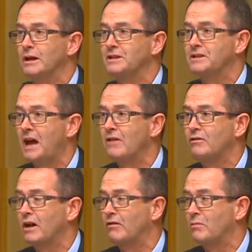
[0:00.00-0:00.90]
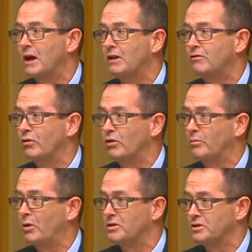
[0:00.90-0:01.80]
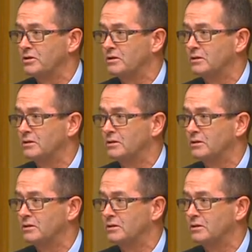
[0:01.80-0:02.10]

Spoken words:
save enough money for a deposit.